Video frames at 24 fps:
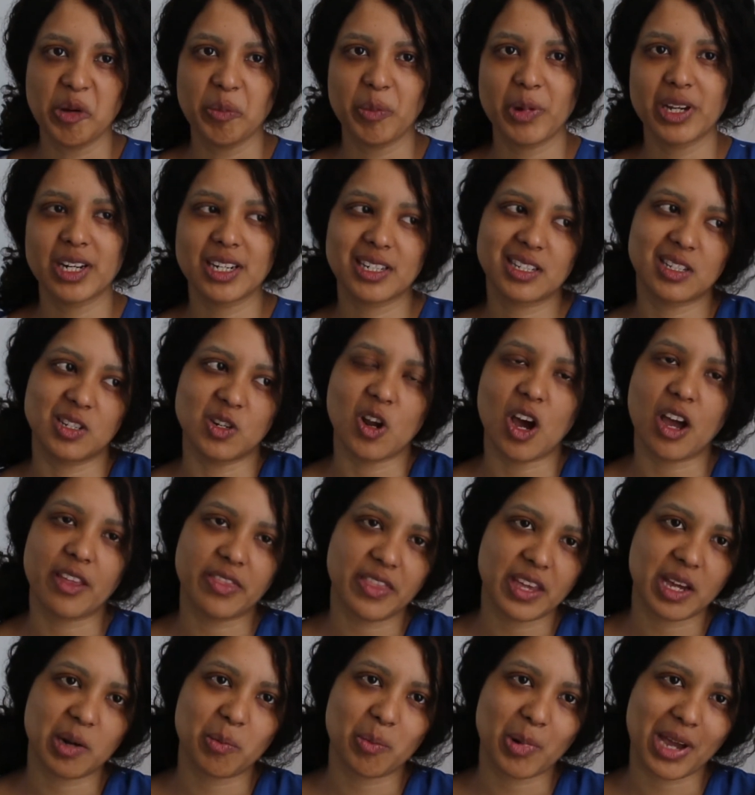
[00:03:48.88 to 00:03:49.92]
but it's
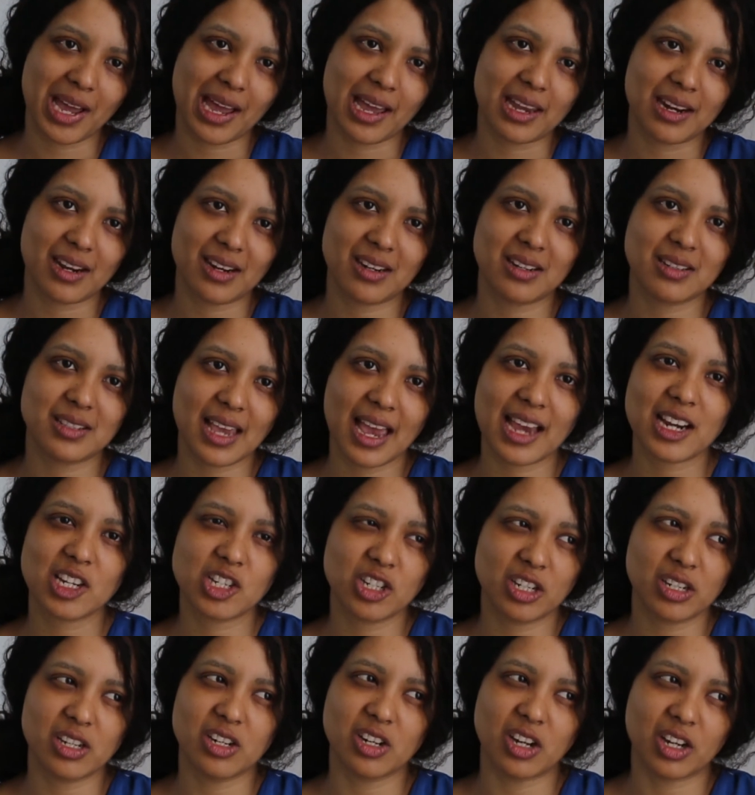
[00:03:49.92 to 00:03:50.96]
not that bad, and it's
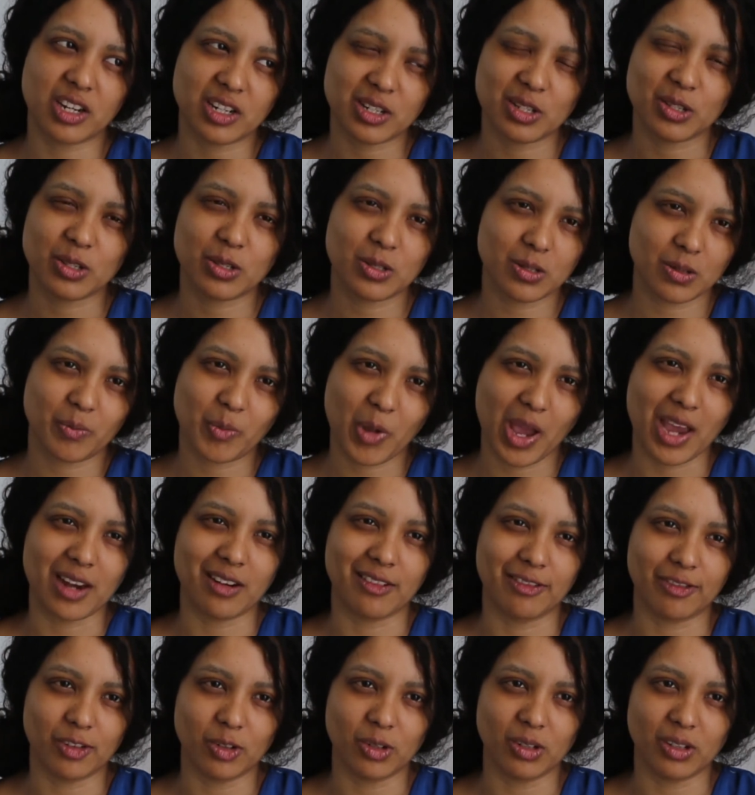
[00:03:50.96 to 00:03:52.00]
actually not as
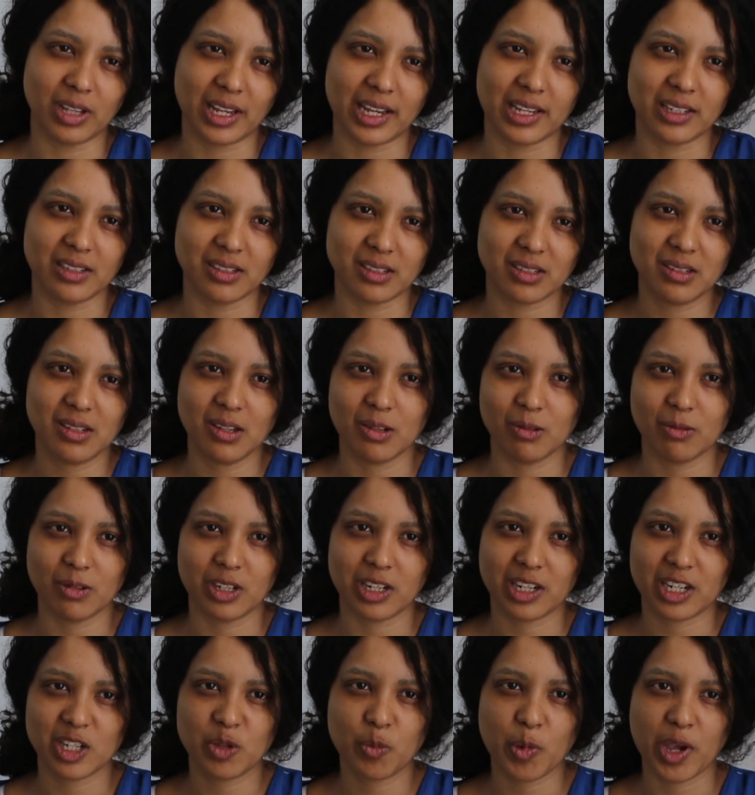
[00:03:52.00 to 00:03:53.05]
painful as you
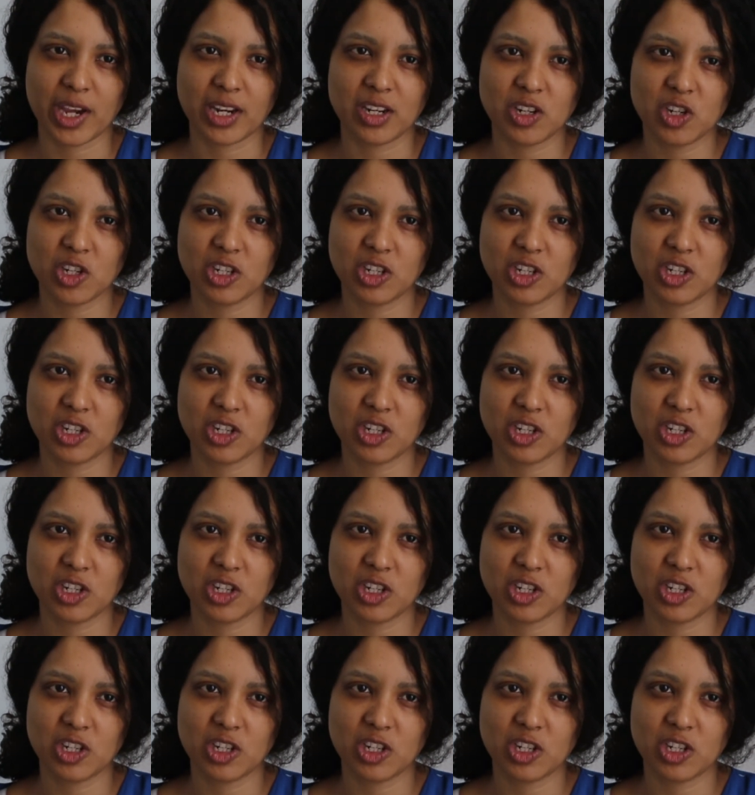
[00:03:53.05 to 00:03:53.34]
would expect.